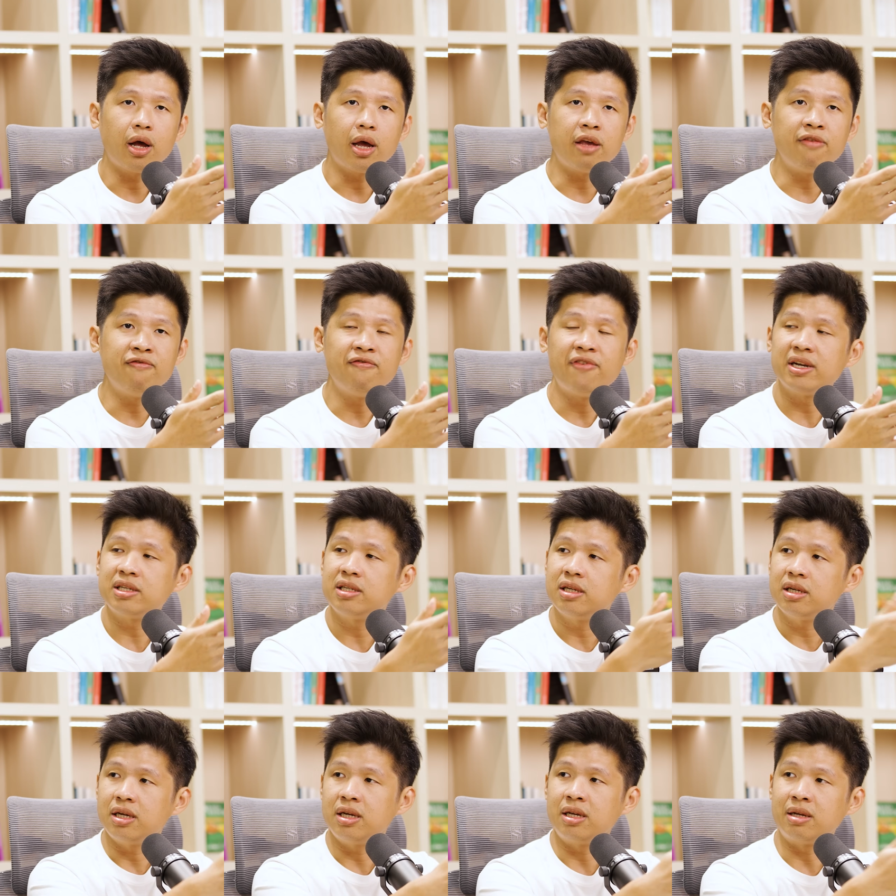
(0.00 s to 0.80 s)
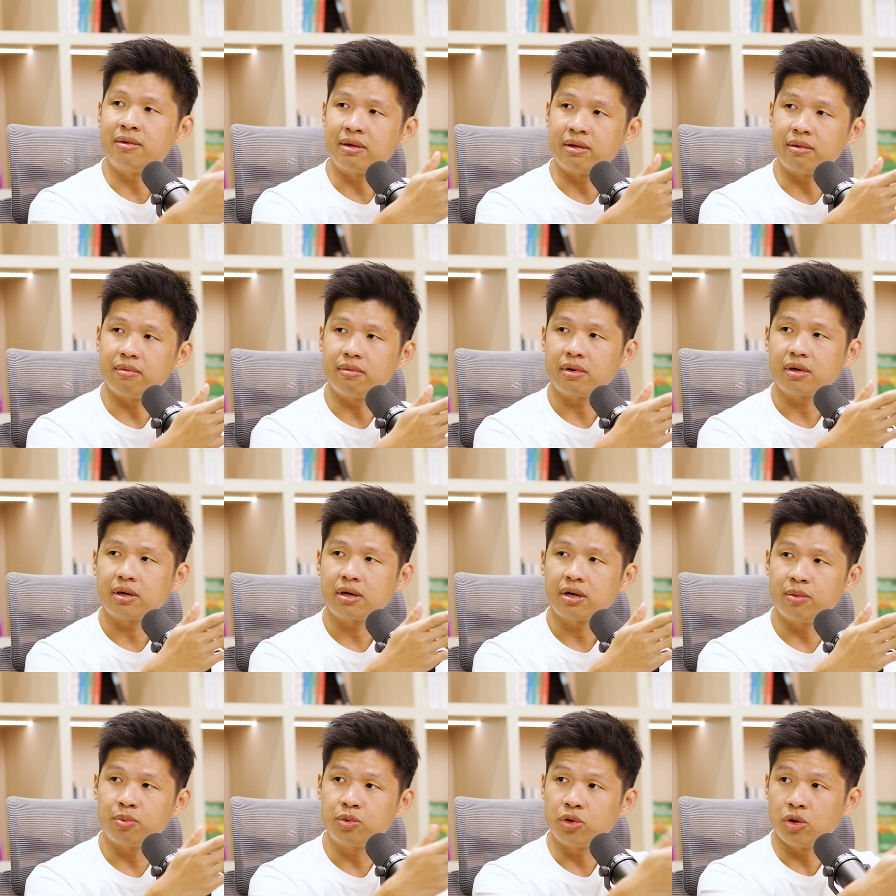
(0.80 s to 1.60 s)
invested in
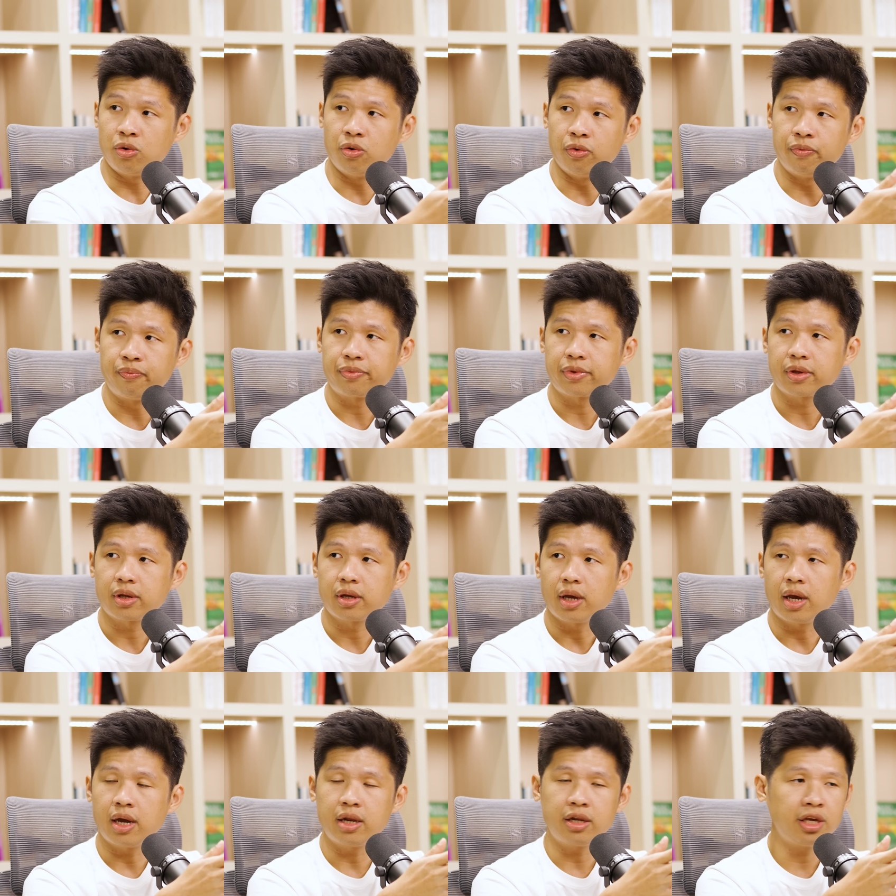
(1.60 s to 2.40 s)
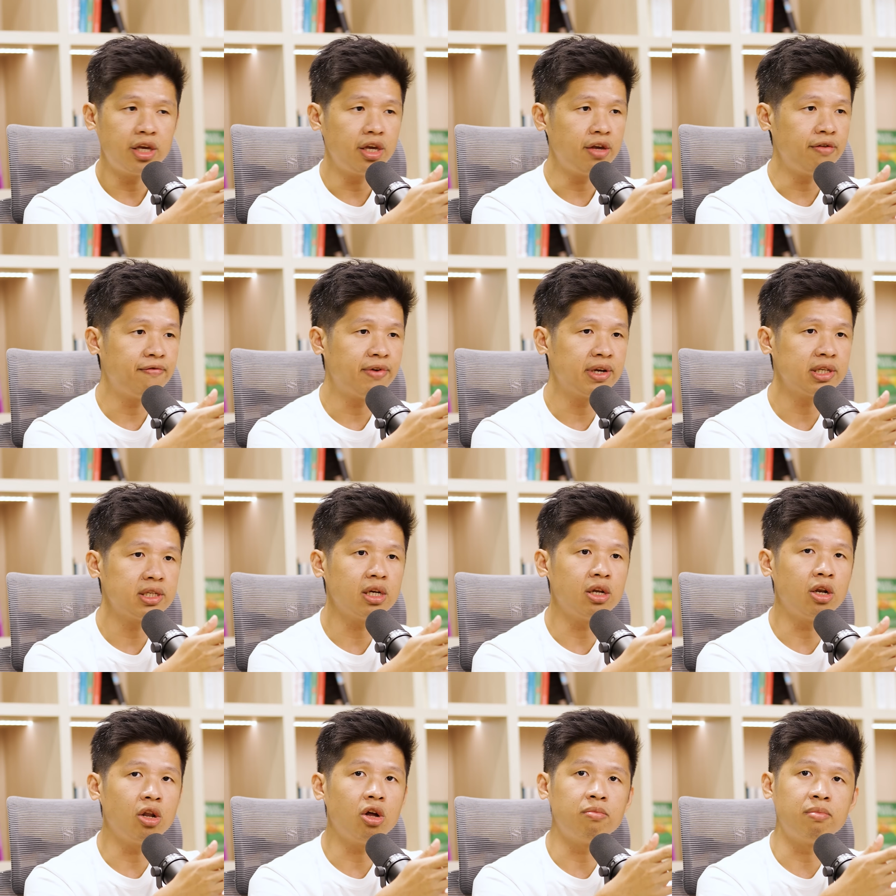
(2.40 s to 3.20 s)
crypto, and he
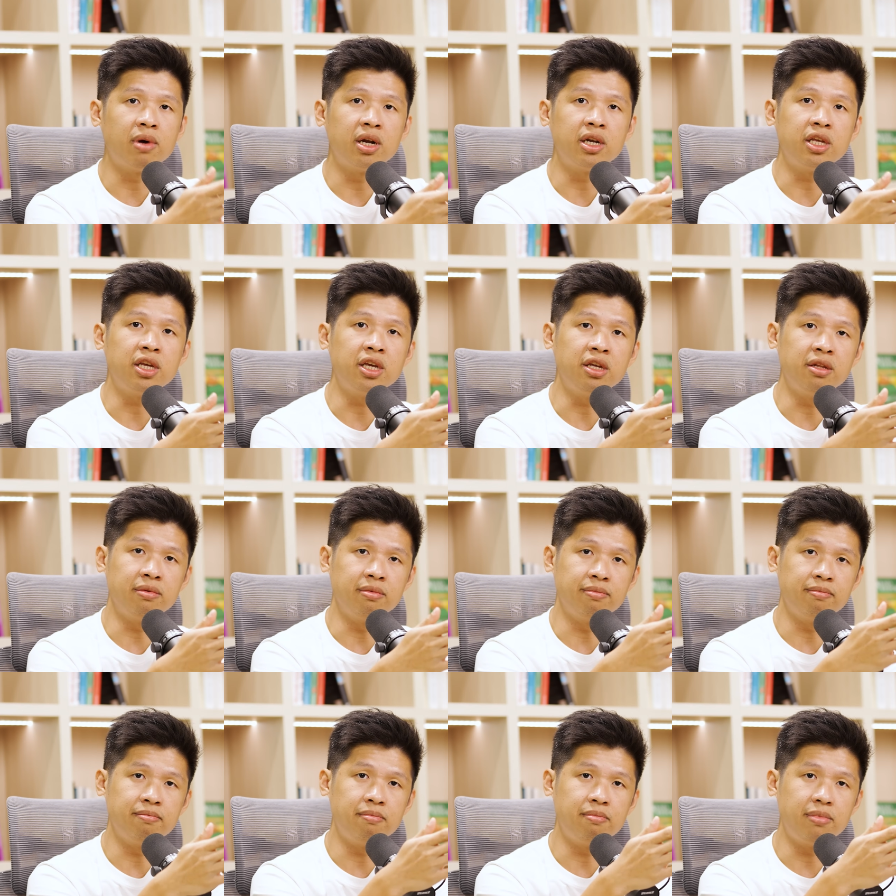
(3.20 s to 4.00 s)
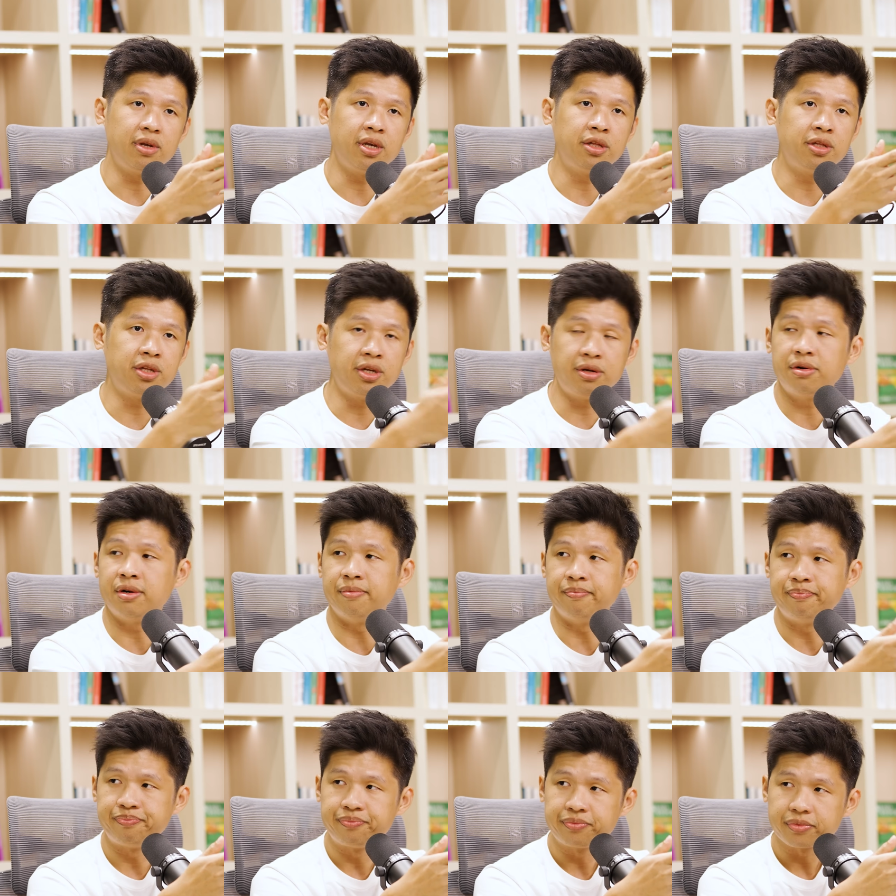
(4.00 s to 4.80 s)
invested a lot of money in
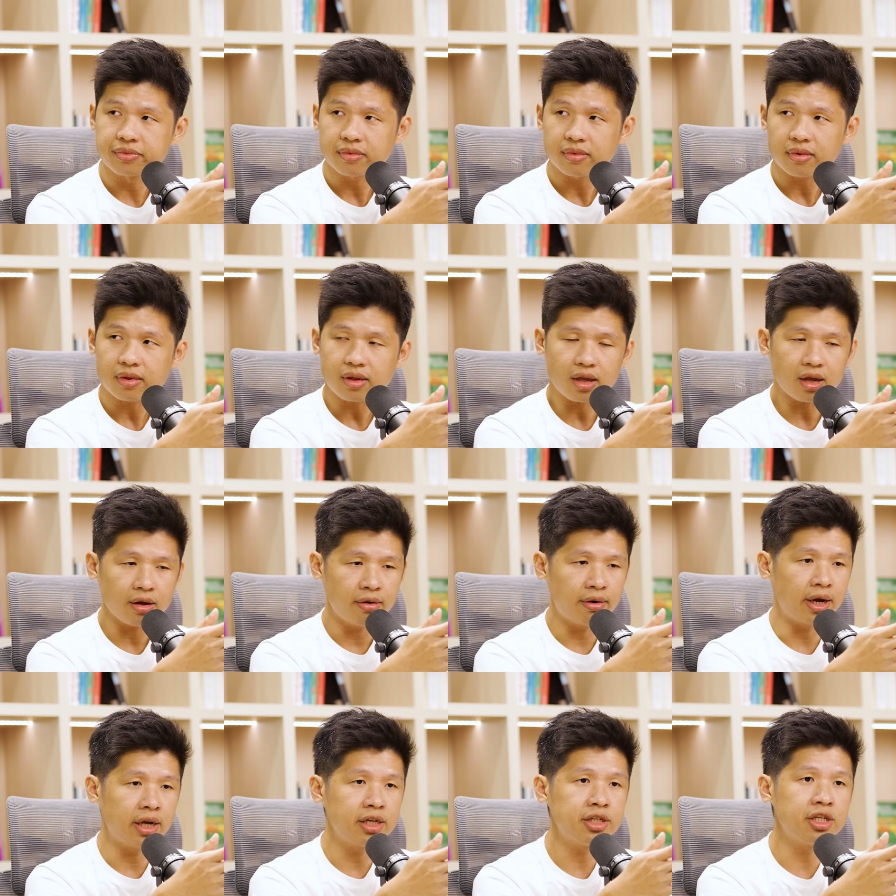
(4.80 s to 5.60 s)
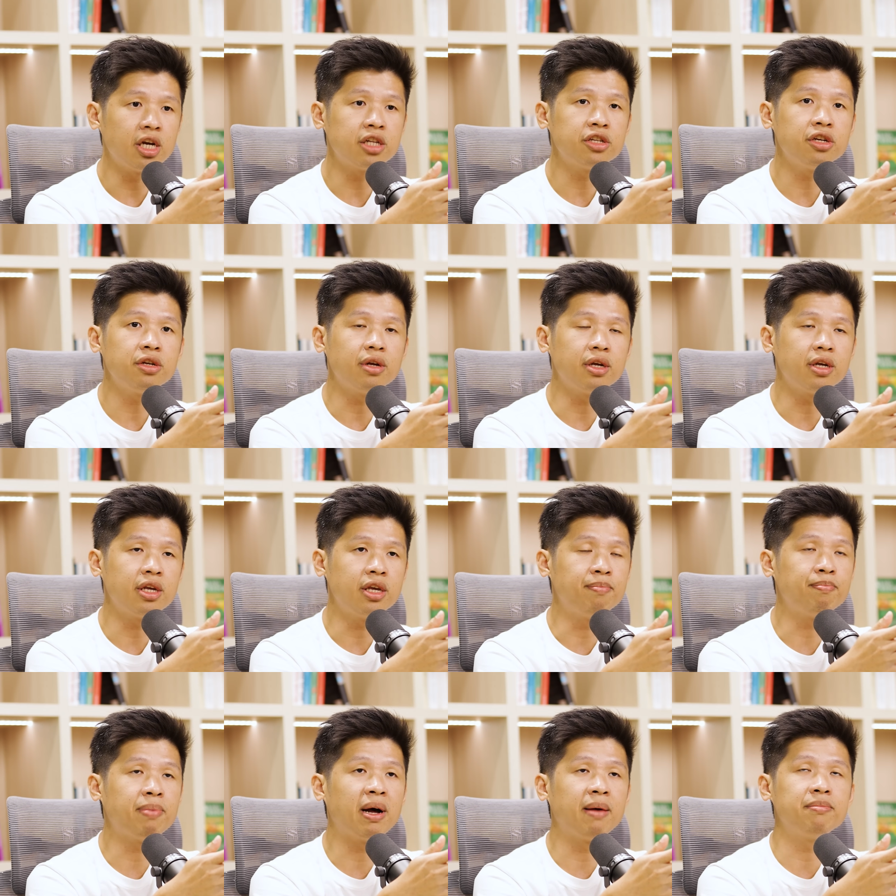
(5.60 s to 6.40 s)
Ethereum. Okay. Right, and
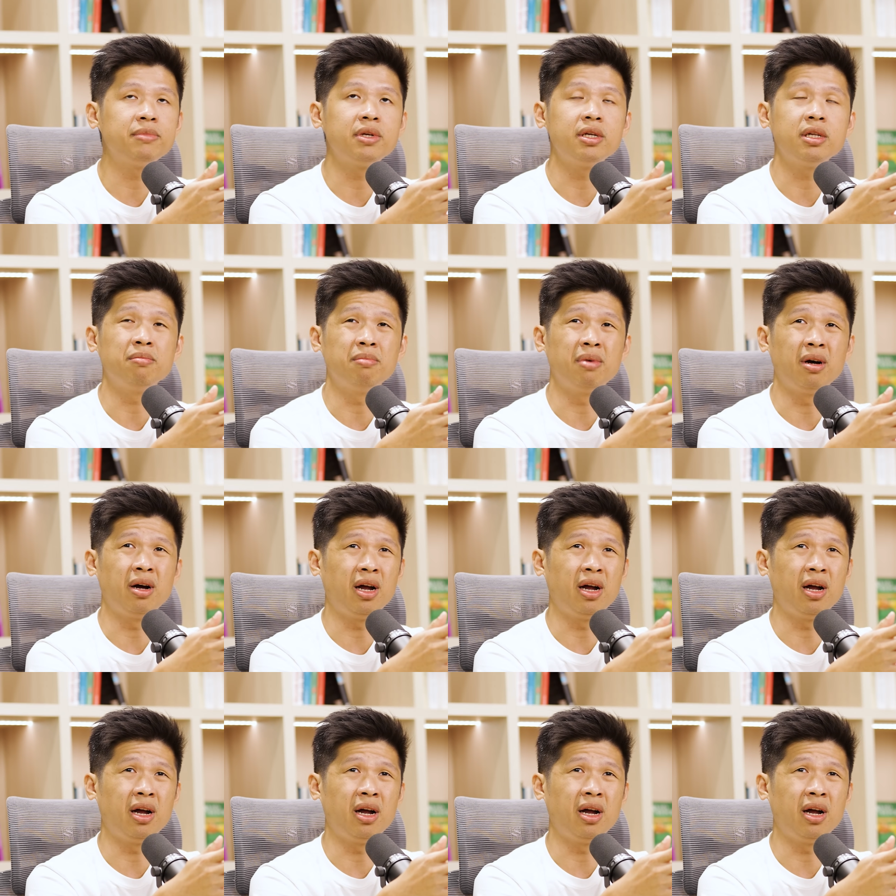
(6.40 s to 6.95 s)
he pumped in about